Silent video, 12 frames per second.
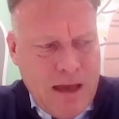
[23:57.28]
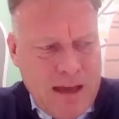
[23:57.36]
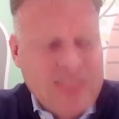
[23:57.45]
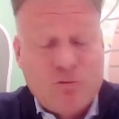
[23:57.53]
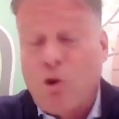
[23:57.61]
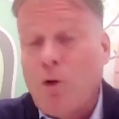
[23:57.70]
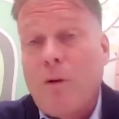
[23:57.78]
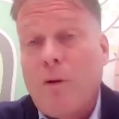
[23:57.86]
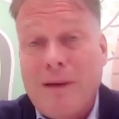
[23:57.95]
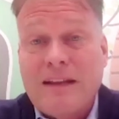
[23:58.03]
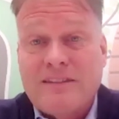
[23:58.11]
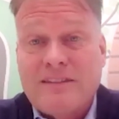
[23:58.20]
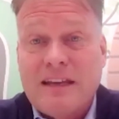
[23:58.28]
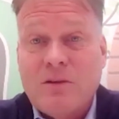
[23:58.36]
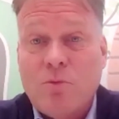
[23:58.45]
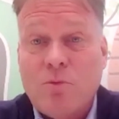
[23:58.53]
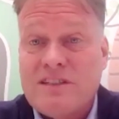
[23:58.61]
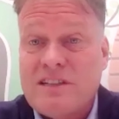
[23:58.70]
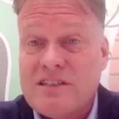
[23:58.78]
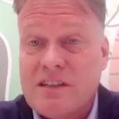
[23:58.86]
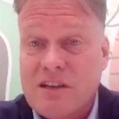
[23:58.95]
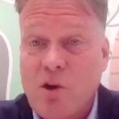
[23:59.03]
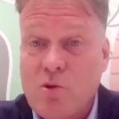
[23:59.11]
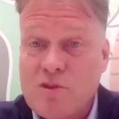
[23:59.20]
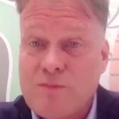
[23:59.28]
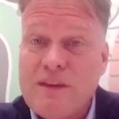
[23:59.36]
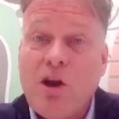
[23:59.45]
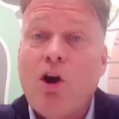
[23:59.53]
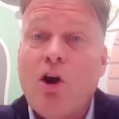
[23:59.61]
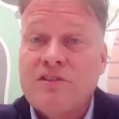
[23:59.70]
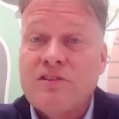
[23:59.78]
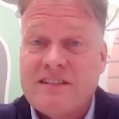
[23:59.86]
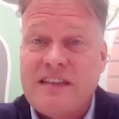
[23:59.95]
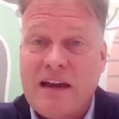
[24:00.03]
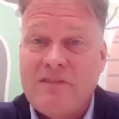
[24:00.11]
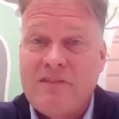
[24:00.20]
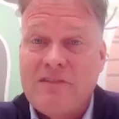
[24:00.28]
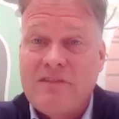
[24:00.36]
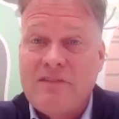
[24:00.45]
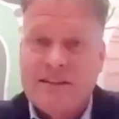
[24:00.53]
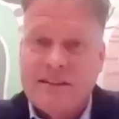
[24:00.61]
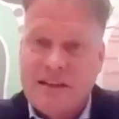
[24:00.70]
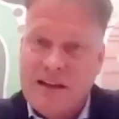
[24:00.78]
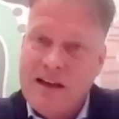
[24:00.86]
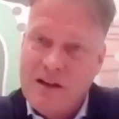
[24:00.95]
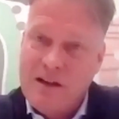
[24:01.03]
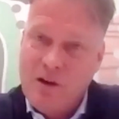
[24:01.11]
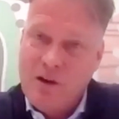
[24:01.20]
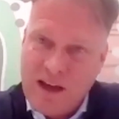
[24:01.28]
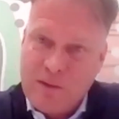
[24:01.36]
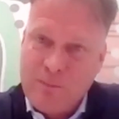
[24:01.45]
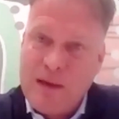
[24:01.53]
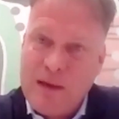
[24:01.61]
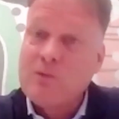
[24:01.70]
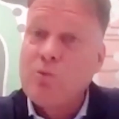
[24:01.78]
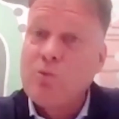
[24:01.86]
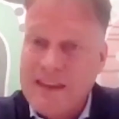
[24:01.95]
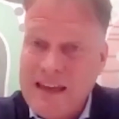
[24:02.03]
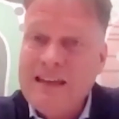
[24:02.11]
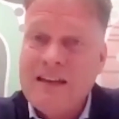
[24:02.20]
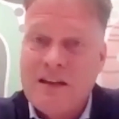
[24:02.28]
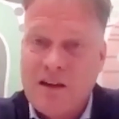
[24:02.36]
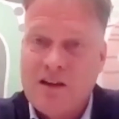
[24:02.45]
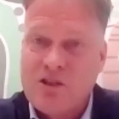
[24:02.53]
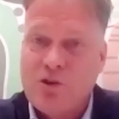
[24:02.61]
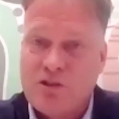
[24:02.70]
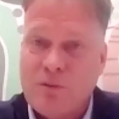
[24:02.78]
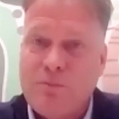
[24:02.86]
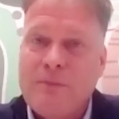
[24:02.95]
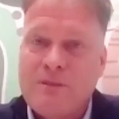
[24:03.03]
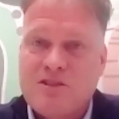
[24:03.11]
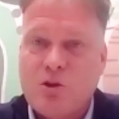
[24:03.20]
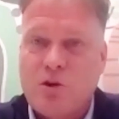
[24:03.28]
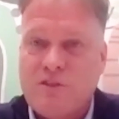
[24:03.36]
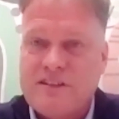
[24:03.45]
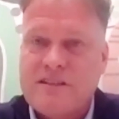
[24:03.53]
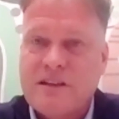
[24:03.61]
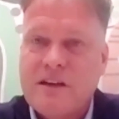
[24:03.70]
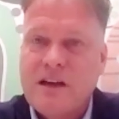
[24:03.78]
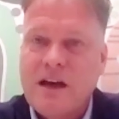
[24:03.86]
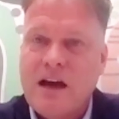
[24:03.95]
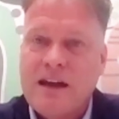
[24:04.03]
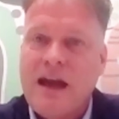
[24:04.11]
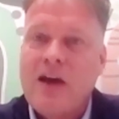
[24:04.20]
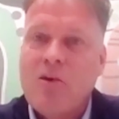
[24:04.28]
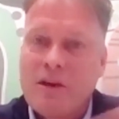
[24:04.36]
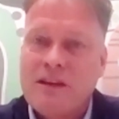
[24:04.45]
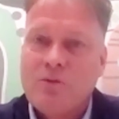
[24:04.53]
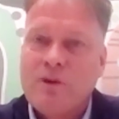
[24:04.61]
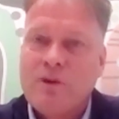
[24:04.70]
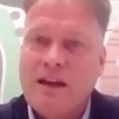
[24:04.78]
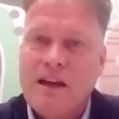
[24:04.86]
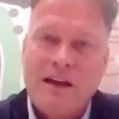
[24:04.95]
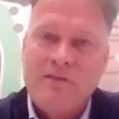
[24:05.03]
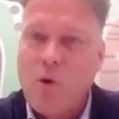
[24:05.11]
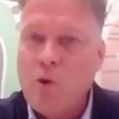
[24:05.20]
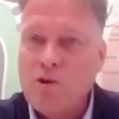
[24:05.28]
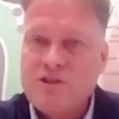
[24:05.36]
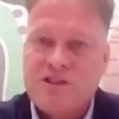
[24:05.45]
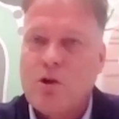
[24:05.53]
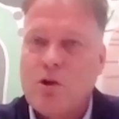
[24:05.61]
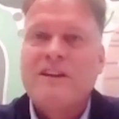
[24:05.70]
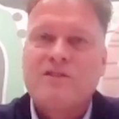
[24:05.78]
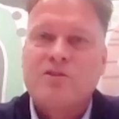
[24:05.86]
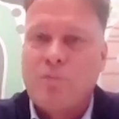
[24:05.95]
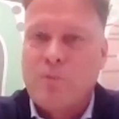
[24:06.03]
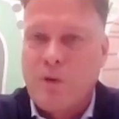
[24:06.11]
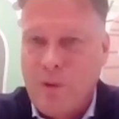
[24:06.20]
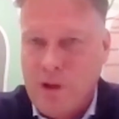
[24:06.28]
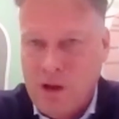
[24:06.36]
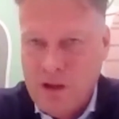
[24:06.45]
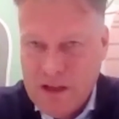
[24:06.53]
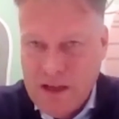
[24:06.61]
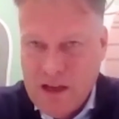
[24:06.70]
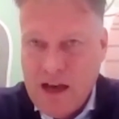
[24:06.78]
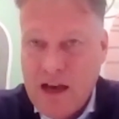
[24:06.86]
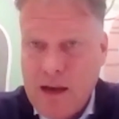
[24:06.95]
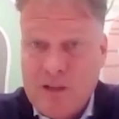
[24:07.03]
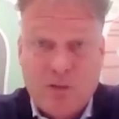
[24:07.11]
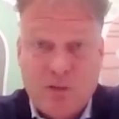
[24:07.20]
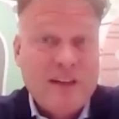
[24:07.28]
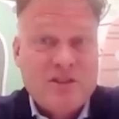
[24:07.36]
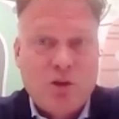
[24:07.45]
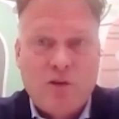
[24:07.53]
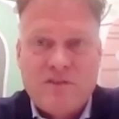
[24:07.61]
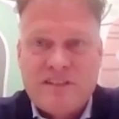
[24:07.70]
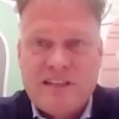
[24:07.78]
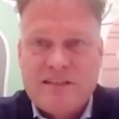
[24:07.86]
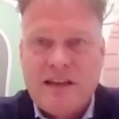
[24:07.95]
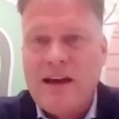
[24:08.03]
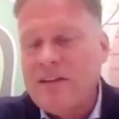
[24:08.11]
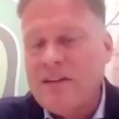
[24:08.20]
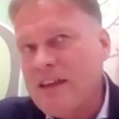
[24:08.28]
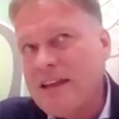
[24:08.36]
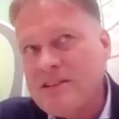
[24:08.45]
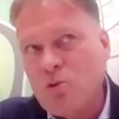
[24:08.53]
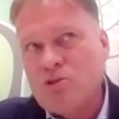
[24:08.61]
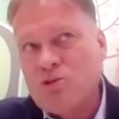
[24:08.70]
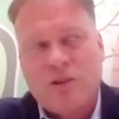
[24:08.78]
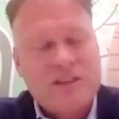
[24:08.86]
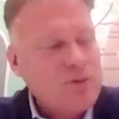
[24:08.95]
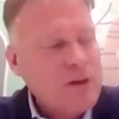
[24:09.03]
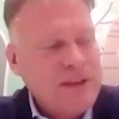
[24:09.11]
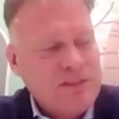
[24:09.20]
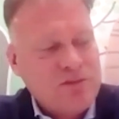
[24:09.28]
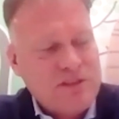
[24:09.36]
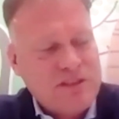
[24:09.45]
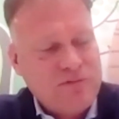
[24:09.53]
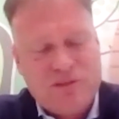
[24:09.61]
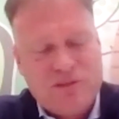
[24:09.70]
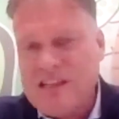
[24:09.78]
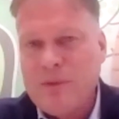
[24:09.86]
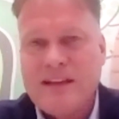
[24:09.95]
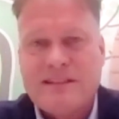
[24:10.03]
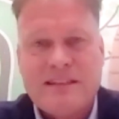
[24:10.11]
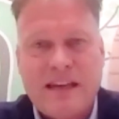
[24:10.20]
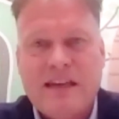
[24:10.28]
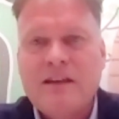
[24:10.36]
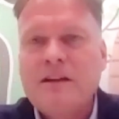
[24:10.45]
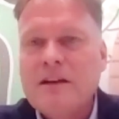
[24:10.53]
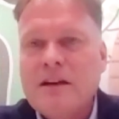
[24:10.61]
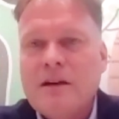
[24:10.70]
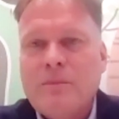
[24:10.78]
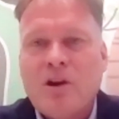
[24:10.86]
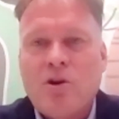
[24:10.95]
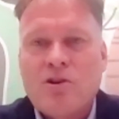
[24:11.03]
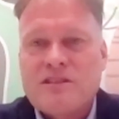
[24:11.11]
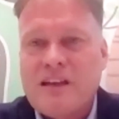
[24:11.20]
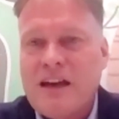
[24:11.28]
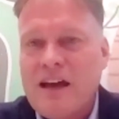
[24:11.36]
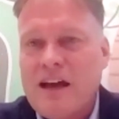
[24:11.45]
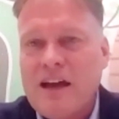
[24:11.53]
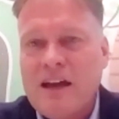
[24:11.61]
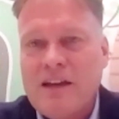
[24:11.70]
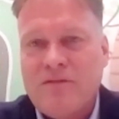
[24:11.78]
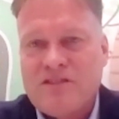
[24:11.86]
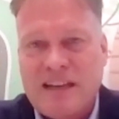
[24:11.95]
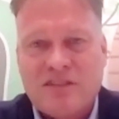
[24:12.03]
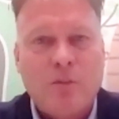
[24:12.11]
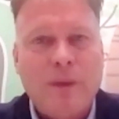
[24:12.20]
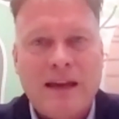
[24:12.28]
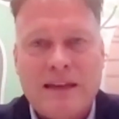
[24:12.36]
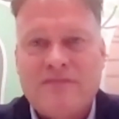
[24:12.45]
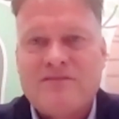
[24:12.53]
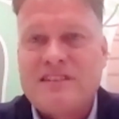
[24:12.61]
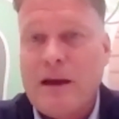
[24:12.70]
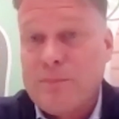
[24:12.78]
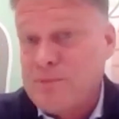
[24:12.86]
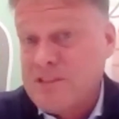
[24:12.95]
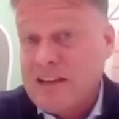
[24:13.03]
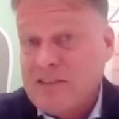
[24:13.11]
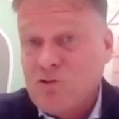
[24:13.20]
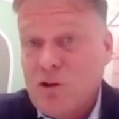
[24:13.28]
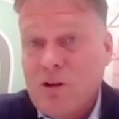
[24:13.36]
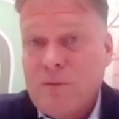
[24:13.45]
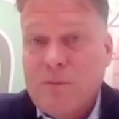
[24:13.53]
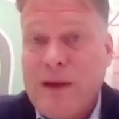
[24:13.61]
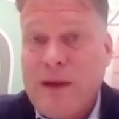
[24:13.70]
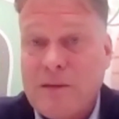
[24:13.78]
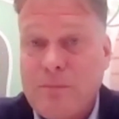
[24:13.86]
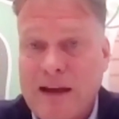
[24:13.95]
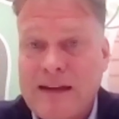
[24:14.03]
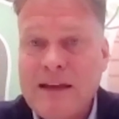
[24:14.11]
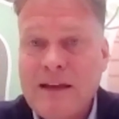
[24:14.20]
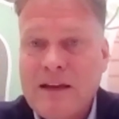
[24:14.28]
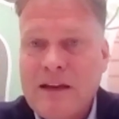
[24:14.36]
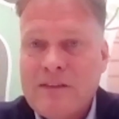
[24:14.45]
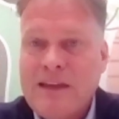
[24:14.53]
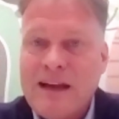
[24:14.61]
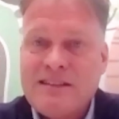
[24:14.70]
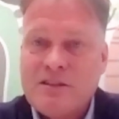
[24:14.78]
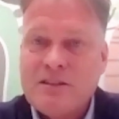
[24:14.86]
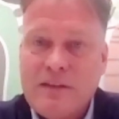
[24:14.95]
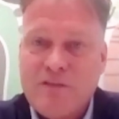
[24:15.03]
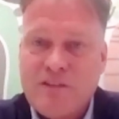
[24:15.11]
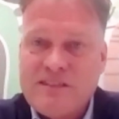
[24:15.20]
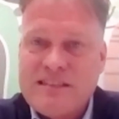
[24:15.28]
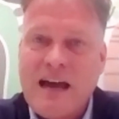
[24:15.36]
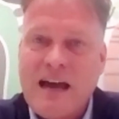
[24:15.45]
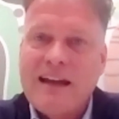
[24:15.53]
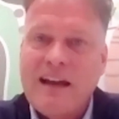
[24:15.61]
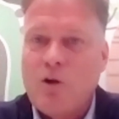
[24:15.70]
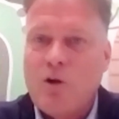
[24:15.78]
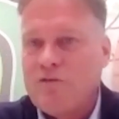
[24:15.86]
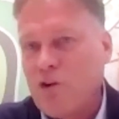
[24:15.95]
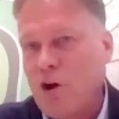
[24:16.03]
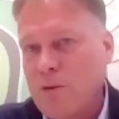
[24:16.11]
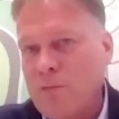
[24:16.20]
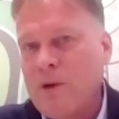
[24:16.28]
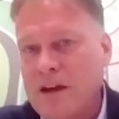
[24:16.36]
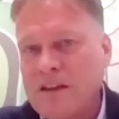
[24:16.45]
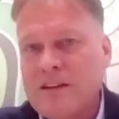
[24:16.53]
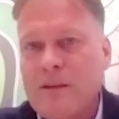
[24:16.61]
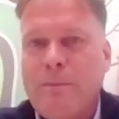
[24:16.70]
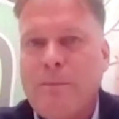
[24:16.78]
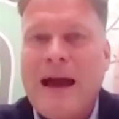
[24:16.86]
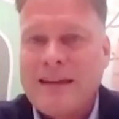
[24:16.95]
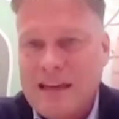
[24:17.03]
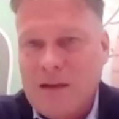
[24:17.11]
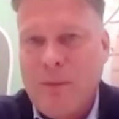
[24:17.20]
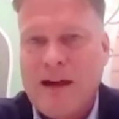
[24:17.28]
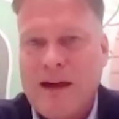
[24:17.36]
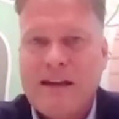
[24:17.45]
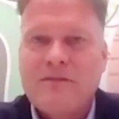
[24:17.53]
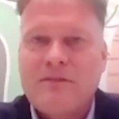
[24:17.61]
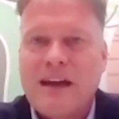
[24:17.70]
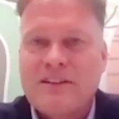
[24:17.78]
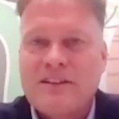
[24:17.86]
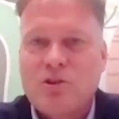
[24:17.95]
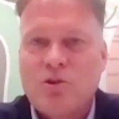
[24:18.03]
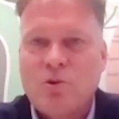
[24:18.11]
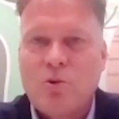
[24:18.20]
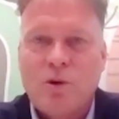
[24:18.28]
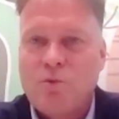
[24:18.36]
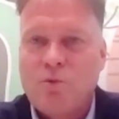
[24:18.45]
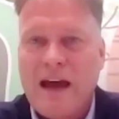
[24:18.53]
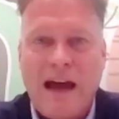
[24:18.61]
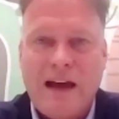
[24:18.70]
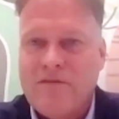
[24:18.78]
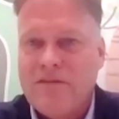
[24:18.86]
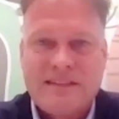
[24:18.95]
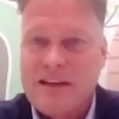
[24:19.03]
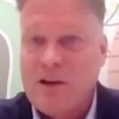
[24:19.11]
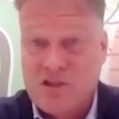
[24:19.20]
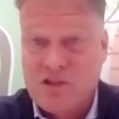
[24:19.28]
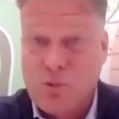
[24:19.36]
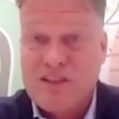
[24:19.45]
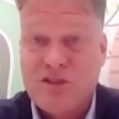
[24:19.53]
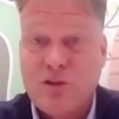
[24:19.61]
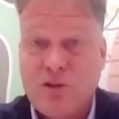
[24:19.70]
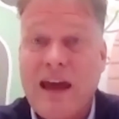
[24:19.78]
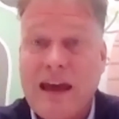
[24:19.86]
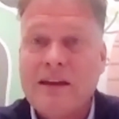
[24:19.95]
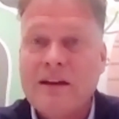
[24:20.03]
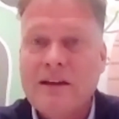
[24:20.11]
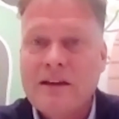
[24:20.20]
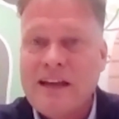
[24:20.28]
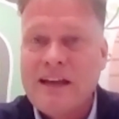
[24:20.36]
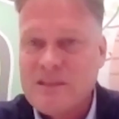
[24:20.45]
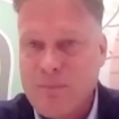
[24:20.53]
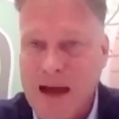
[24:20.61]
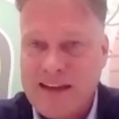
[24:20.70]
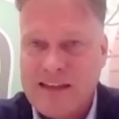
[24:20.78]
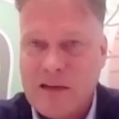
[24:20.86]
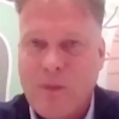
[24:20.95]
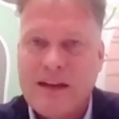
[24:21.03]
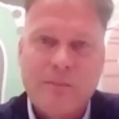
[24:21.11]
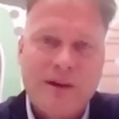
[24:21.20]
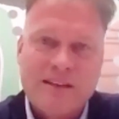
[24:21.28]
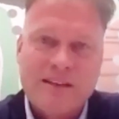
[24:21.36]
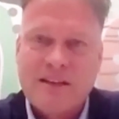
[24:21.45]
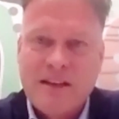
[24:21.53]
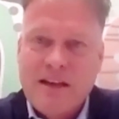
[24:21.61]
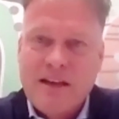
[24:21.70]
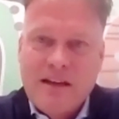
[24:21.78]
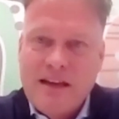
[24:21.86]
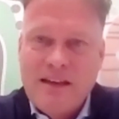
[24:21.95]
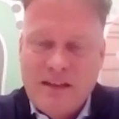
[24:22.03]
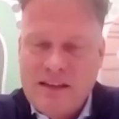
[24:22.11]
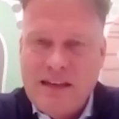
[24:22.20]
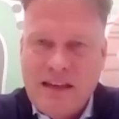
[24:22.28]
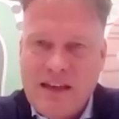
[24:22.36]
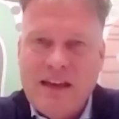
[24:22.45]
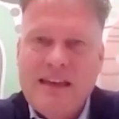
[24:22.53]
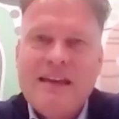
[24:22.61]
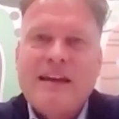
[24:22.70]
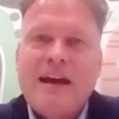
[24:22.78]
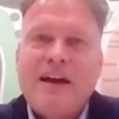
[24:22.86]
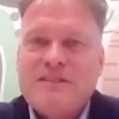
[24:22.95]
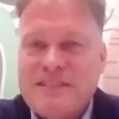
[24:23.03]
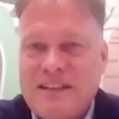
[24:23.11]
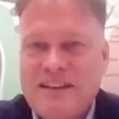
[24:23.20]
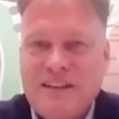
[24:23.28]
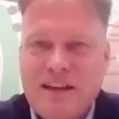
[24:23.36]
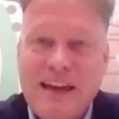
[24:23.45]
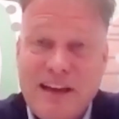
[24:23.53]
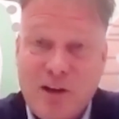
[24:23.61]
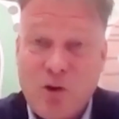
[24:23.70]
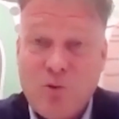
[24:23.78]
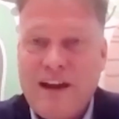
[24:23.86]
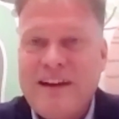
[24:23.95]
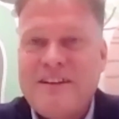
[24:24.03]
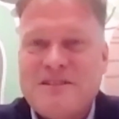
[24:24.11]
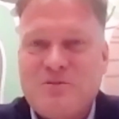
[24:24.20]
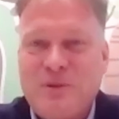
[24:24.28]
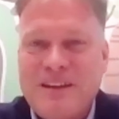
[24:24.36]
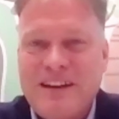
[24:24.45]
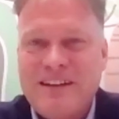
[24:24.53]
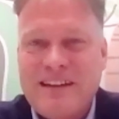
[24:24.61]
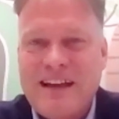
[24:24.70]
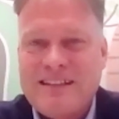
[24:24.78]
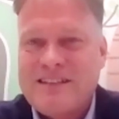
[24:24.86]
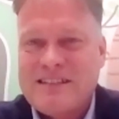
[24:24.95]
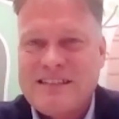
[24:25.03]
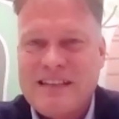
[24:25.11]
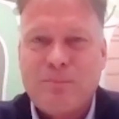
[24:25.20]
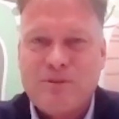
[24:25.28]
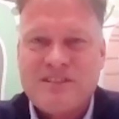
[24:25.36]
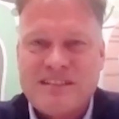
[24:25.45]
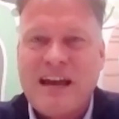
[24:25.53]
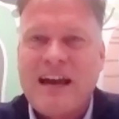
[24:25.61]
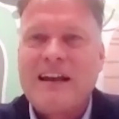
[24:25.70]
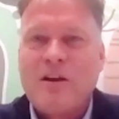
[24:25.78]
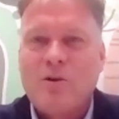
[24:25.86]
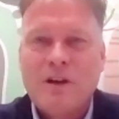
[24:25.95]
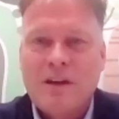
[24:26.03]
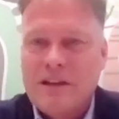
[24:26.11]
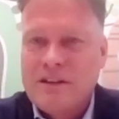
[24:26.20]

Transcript: interoperability, which goes beyond just having it offline payment within a certain payment service. Now we have also interoperable between services. I think it's also extremely interesting for CBDC, because if a central bank gives up central bank money, that's a different silo from the banking money that you would have, say, on Swish today. That's banking money. But the e-currency, e-krona here in Sweden, that's a separate silo.